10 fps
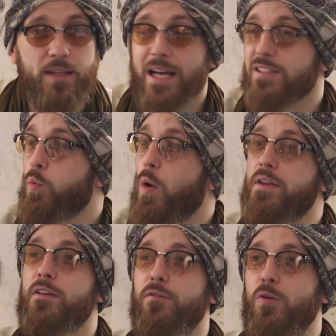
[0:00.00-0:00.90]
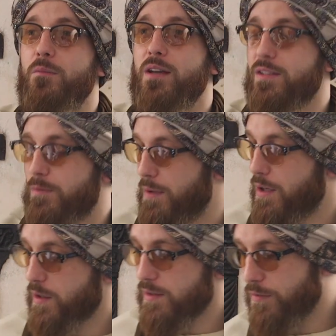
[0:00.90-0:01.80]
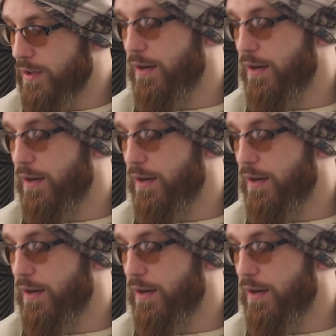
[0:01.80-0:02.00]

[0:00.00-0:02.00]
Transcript: That's wonderful, because of